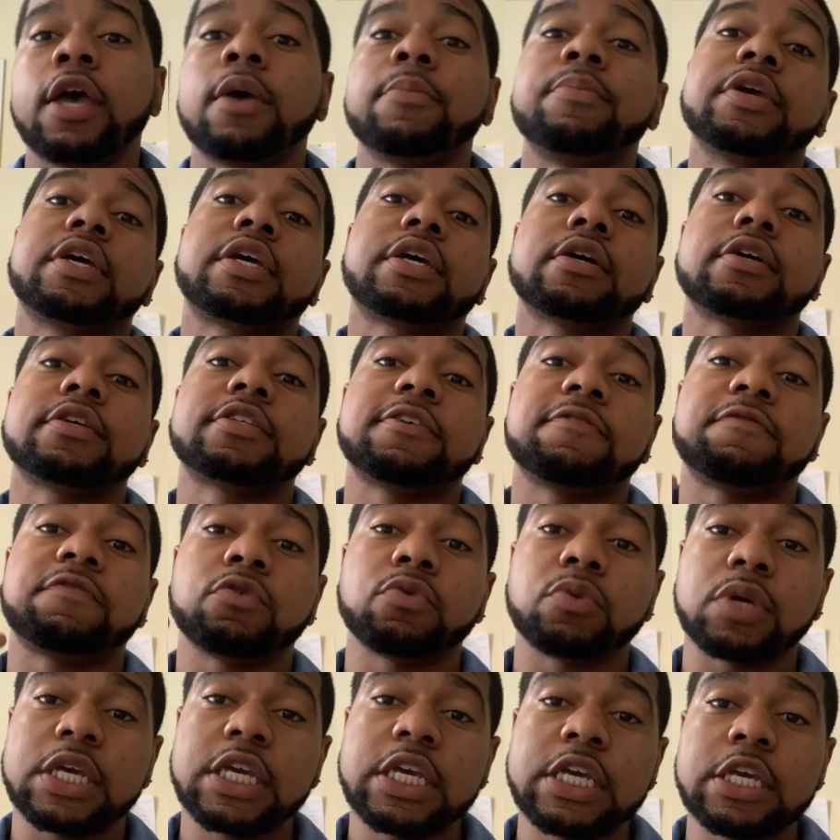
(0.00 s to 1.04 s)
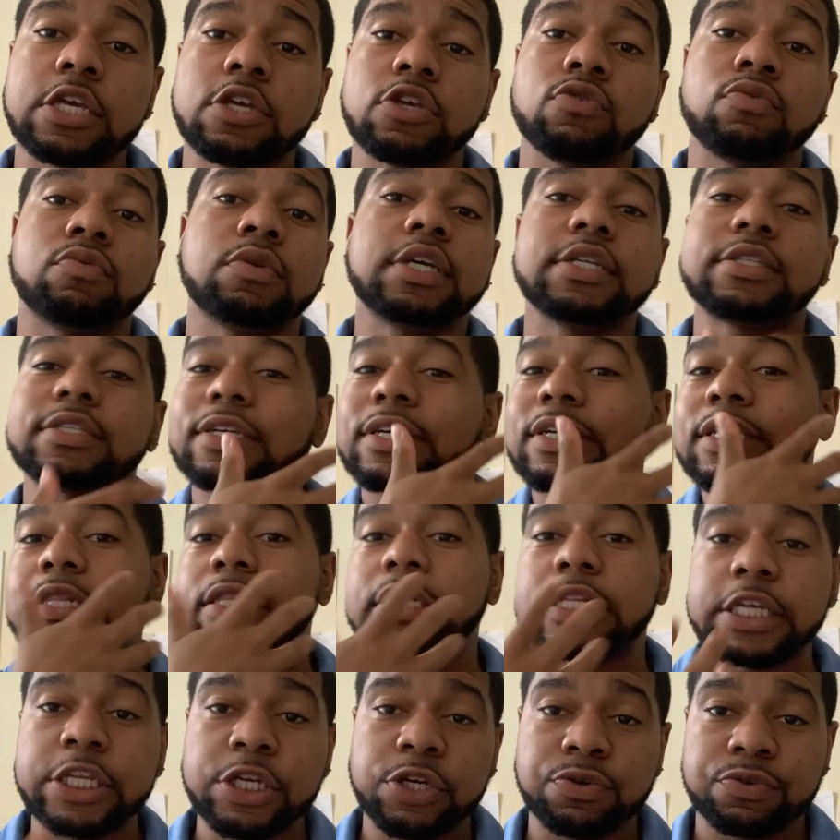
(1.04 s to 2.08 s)
Because if you eat, you need to
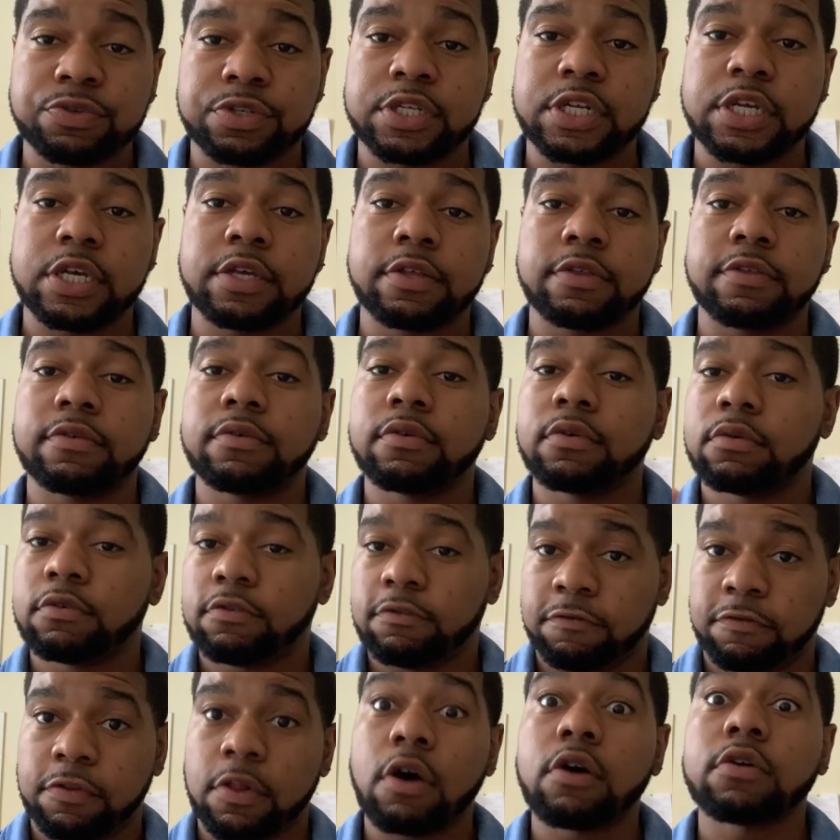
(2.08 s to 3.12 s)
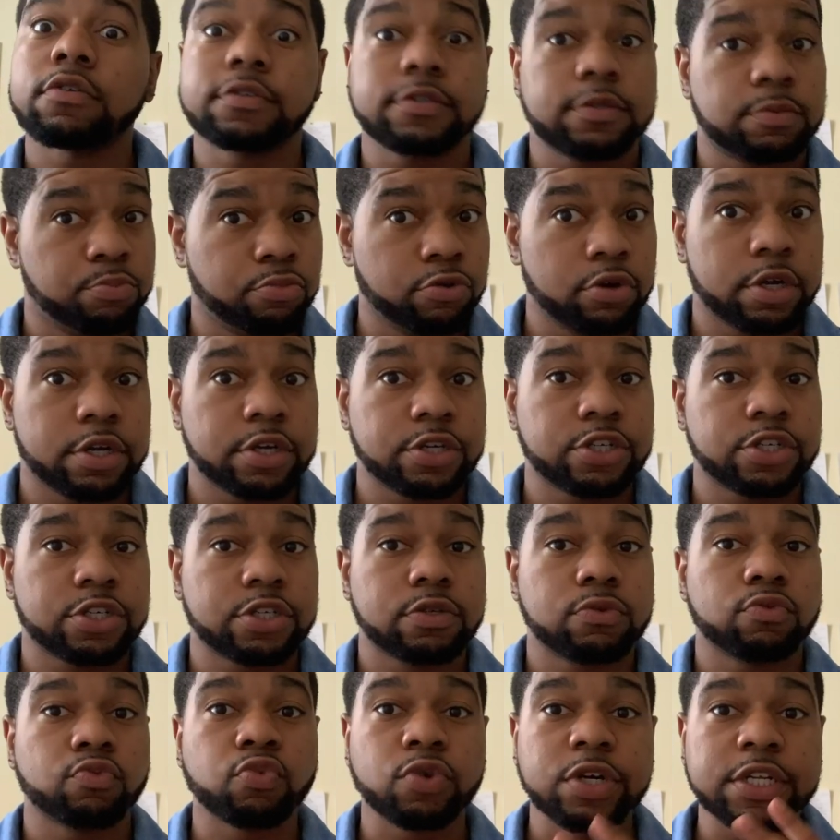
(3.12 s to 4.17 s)
clean your teeth, floss, brush,
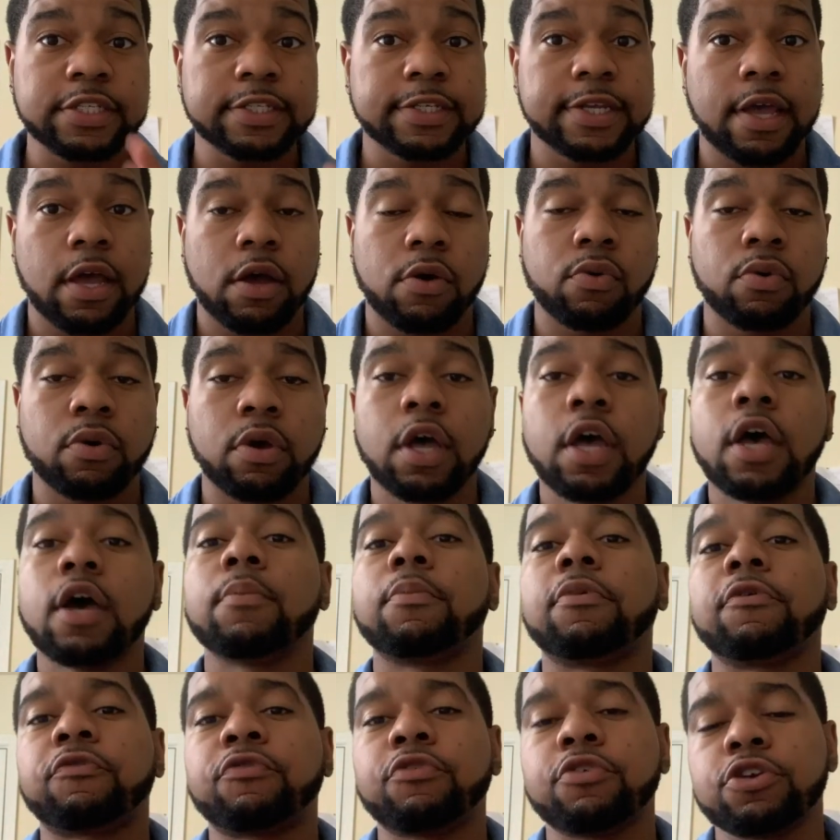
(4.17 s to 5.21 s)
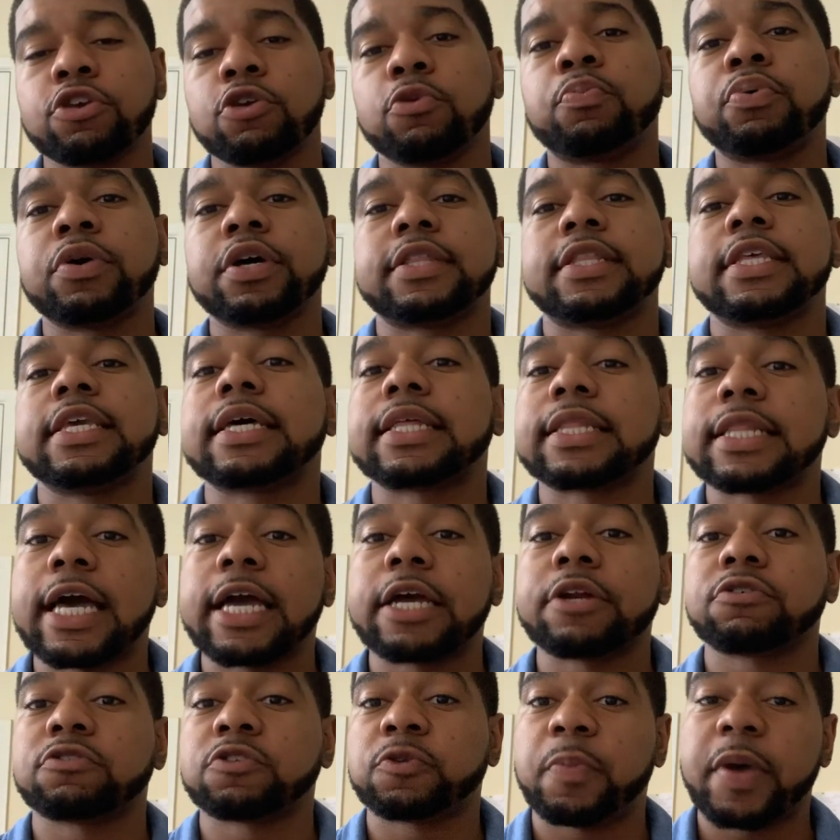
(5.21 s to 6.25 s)
rinse out before you put the
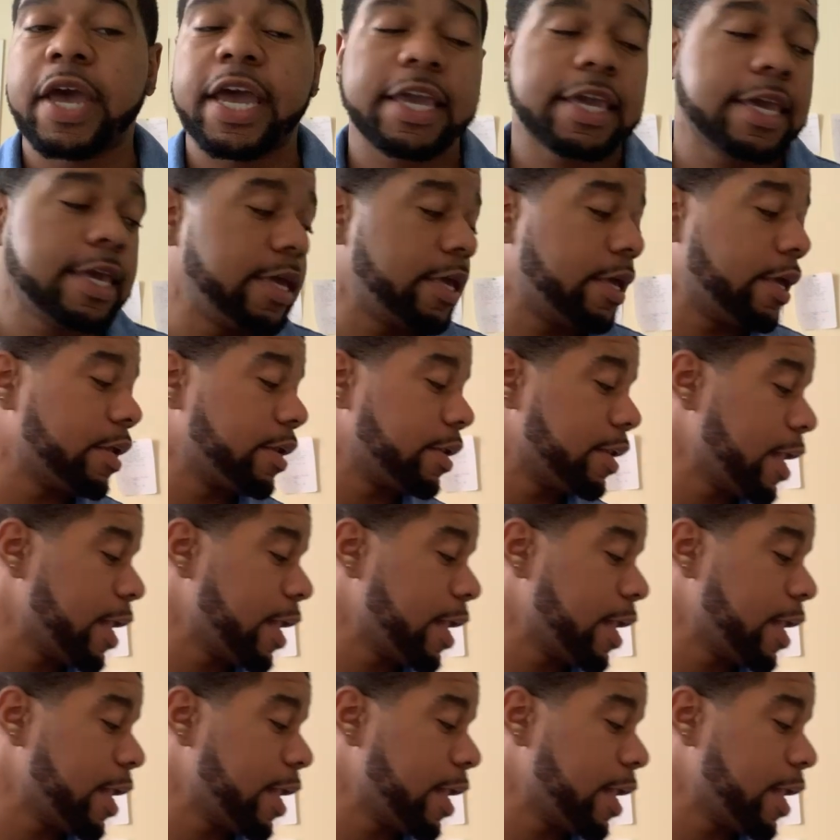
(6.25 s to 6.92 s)
aligners back in.